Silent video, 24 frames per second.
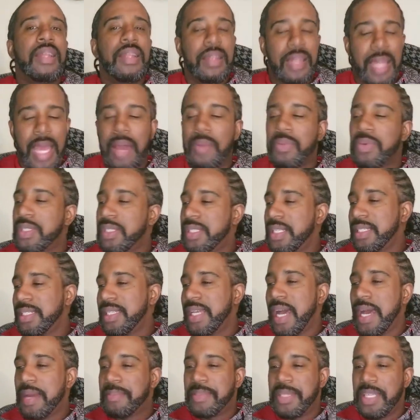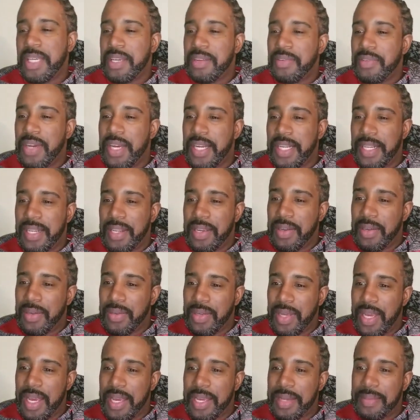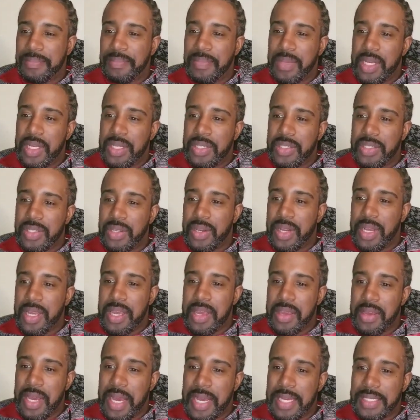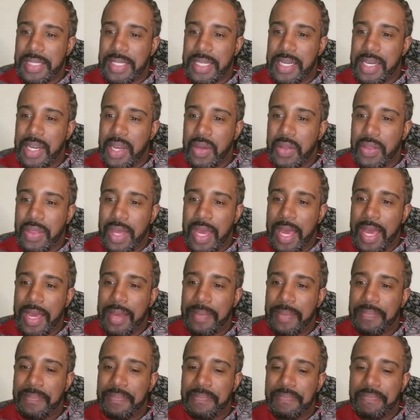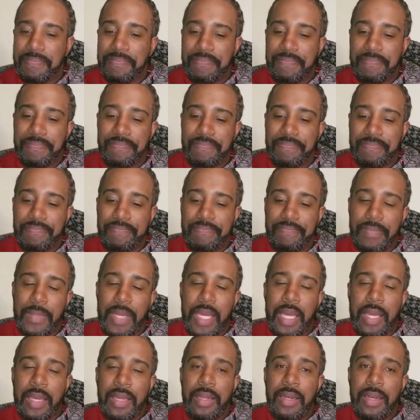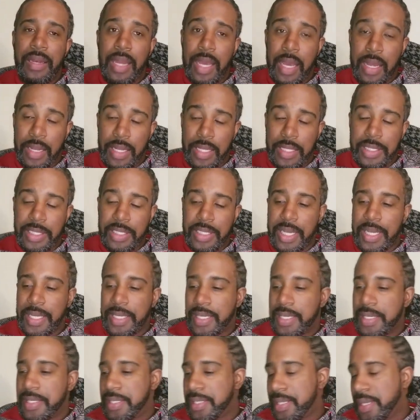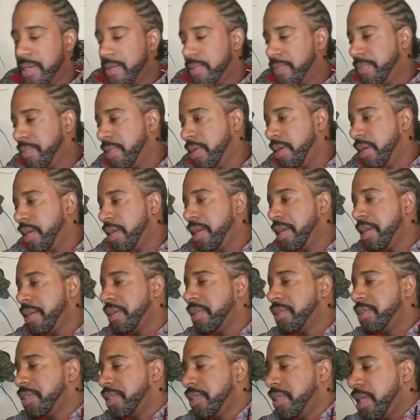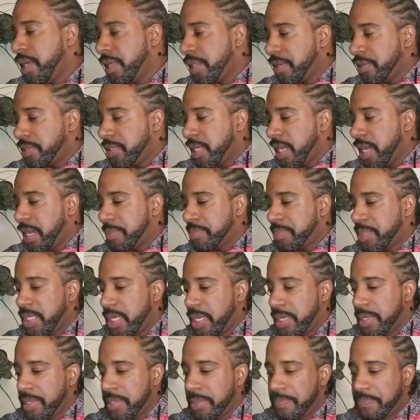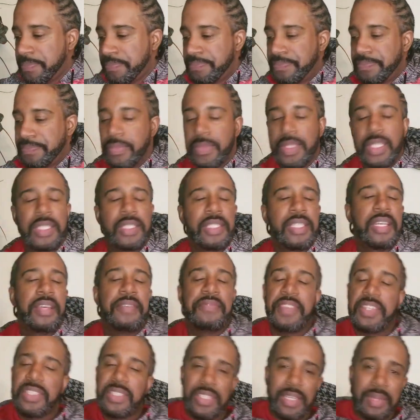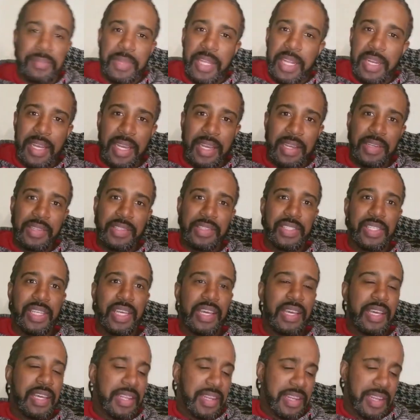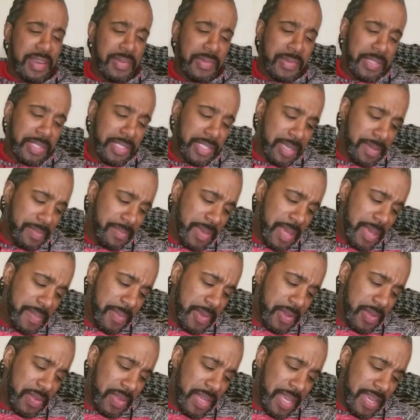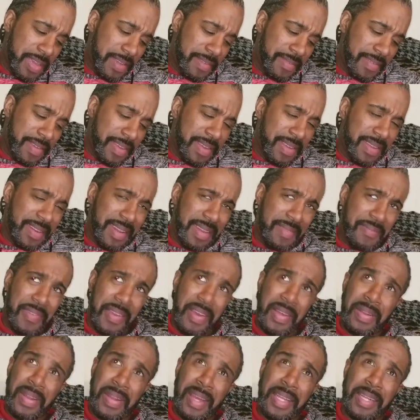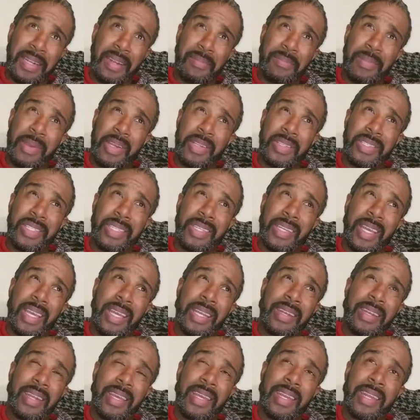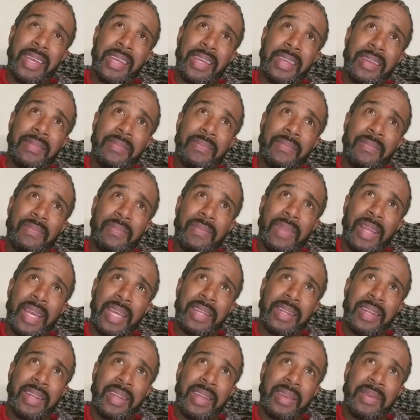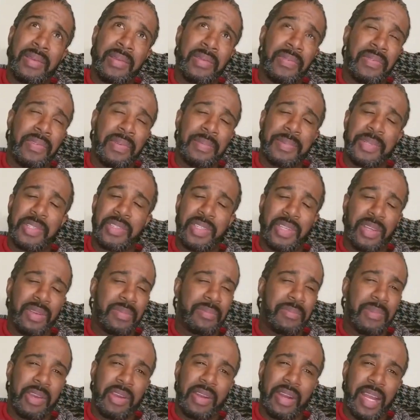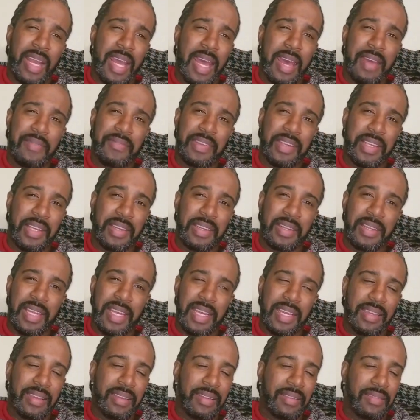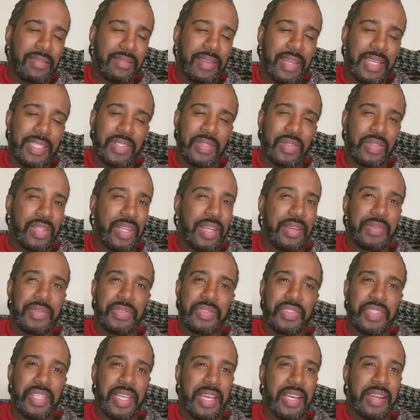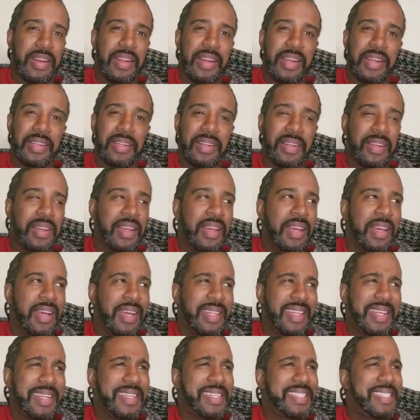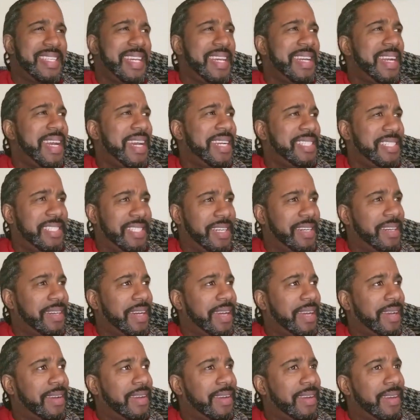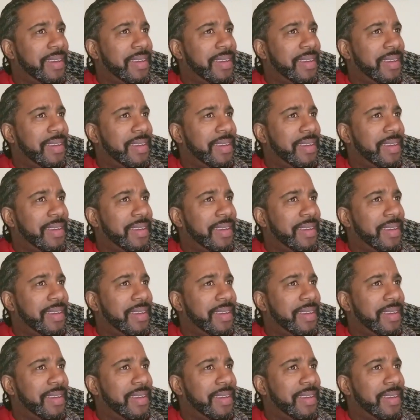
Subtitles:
That was the top 10 right there, okay? So that you guys can know that. Now let's check this out. All right, here goes another top 10. See if it's something else. There were some people that they felt like the person that did it, like they were from a certain part of Africa. Like that's what they were saying. Like I think they said Nigeria.